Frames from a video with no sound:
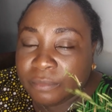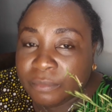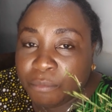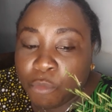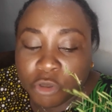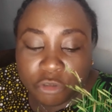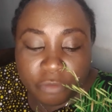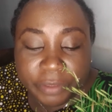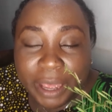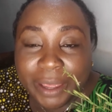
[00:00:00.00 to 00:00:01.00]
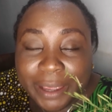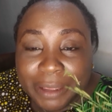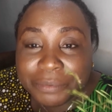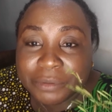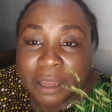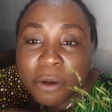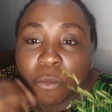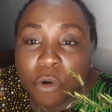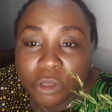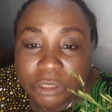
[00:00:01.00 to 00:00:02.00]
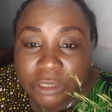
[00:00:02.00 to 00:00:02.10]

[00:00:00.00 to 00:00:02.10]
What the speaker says: most of their herbs are what